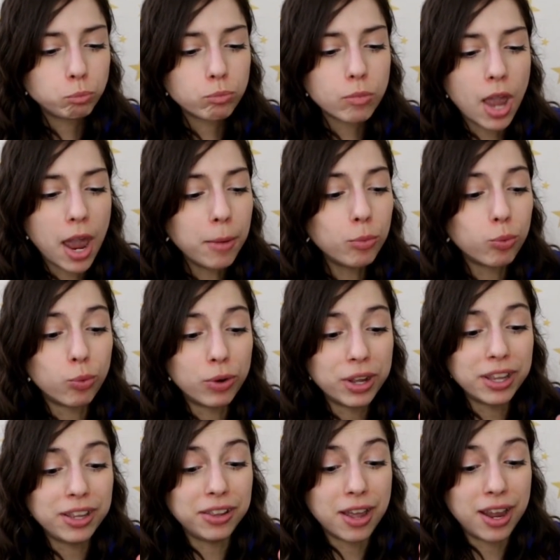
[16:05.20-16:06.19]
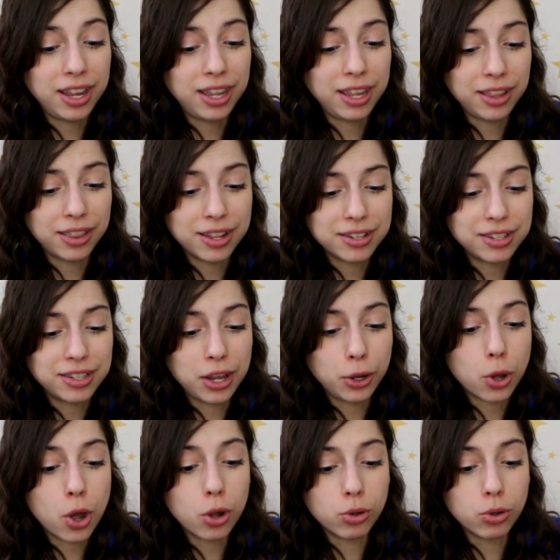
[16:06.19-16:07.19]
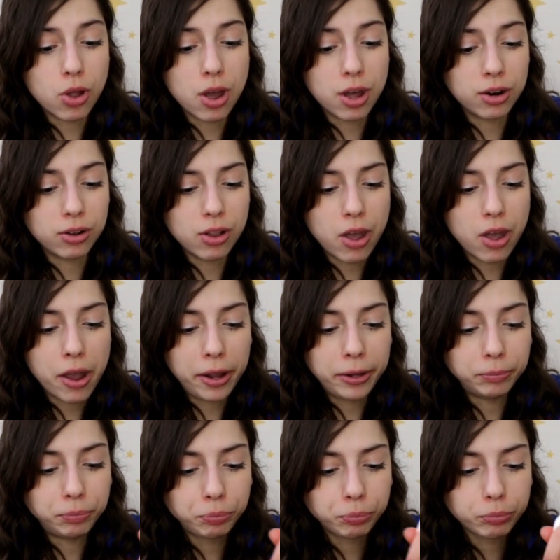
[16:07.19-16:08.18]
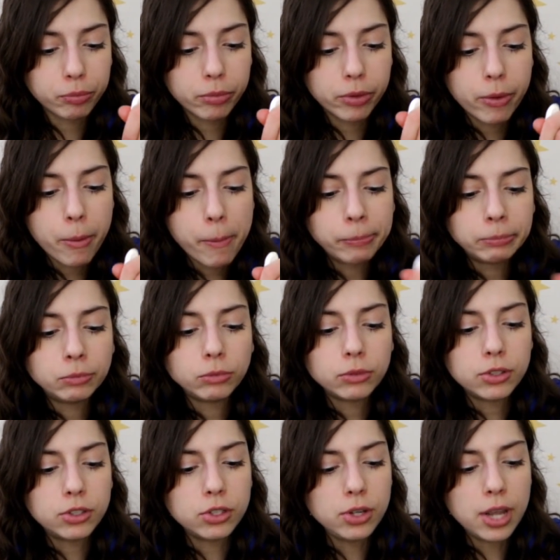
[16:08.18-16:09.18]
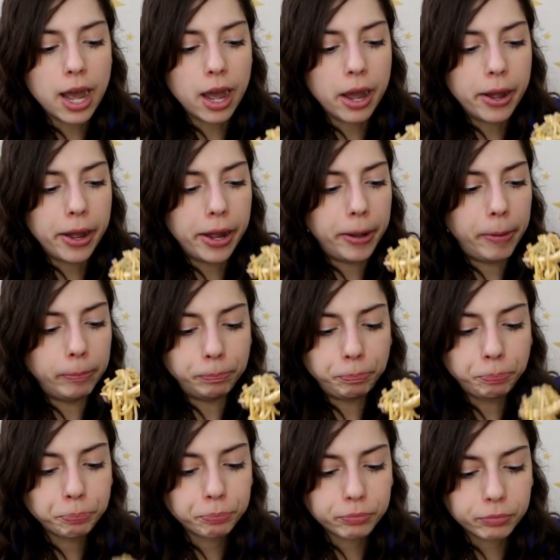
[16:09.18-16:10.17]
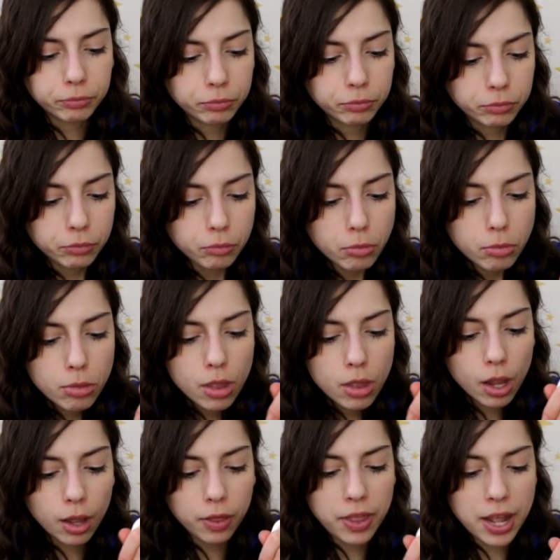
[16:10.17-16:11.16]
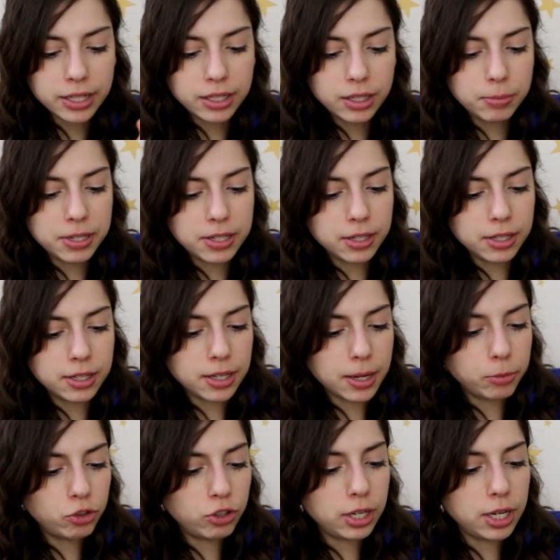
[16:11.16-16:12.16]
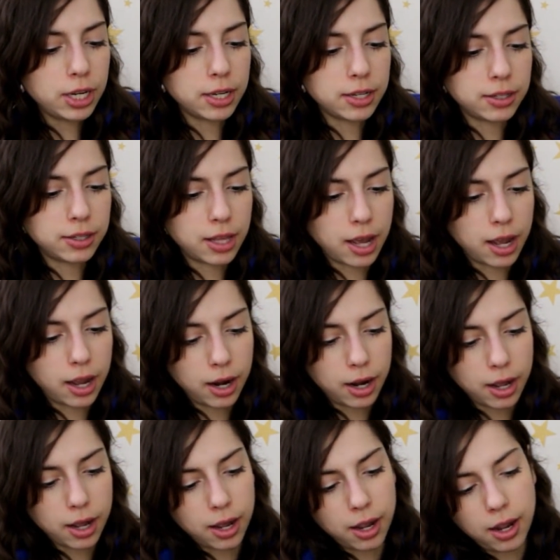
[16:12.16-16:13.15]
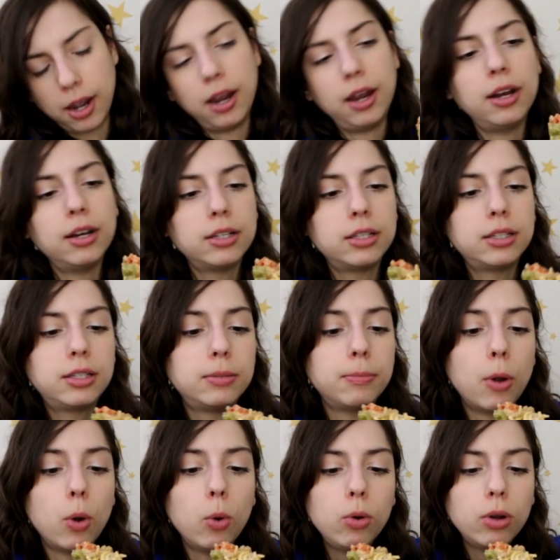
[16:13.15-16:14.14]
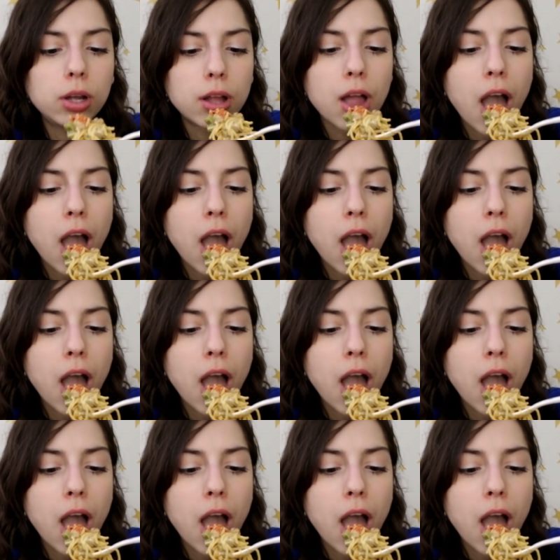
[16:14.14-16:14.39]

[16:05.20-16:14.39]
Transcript: I'm really liking this, like a lot. So yeah, that's a misconception, is that I smoke.